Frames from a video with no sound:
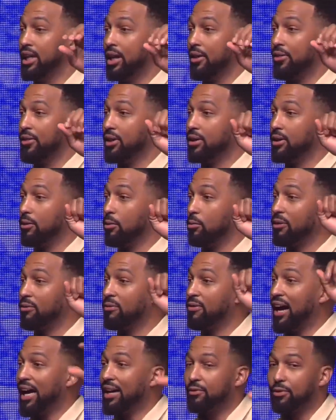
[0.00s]
the
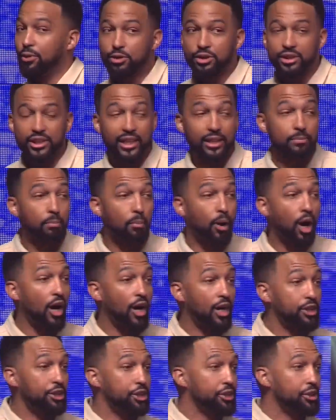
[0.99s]
revivals in
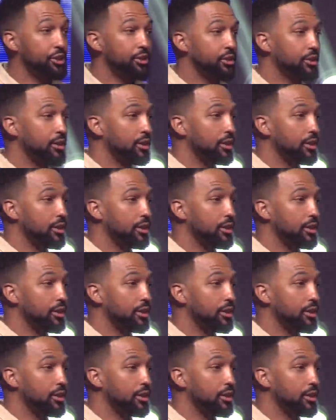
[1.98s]
March,